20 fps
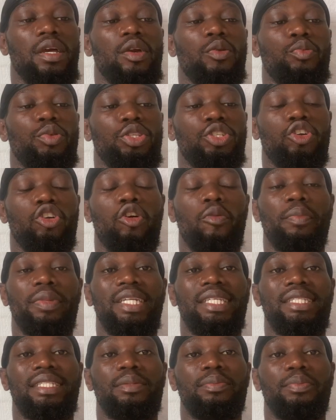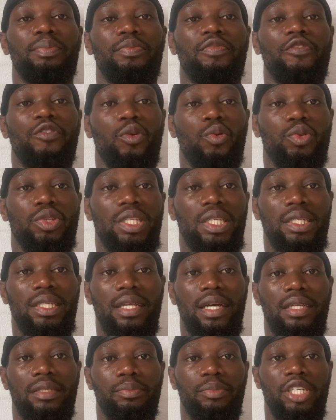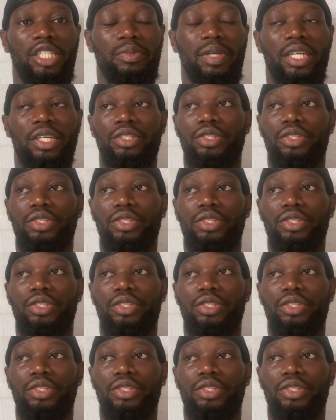with community voting and benchmarking.